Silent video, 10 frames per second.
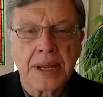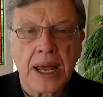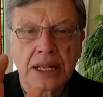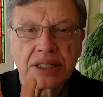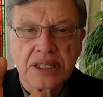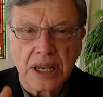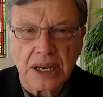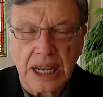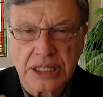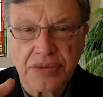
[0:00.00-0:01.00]
on
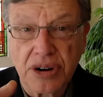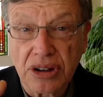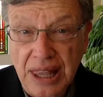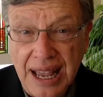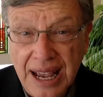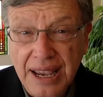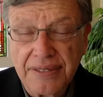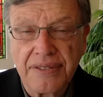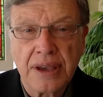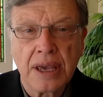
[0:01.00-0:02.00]
Sundays for a
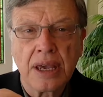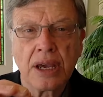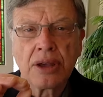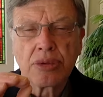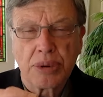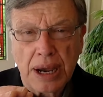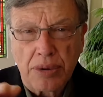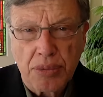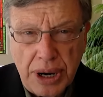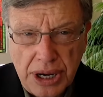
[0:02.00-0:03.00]
live
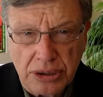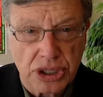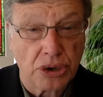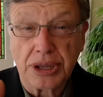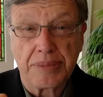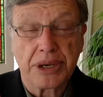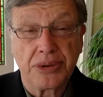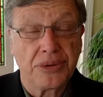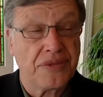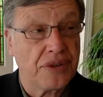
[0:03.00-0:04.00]
3-hour radio show that I've been
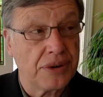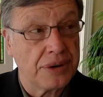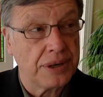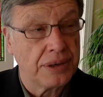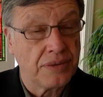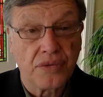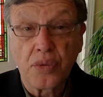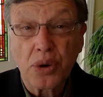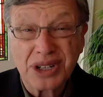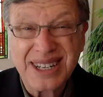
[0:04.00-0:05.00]
doing for
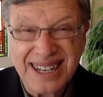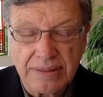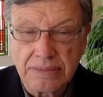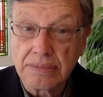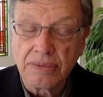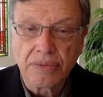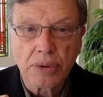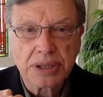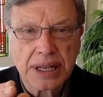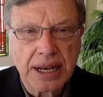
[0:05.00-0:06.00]
14
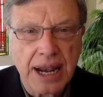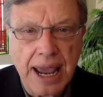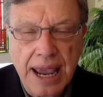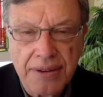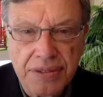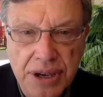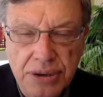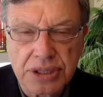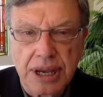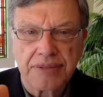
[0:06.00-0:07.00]
and a half
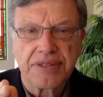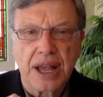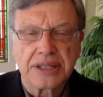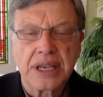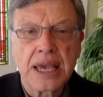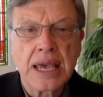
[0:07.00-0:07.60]
years. Time flies.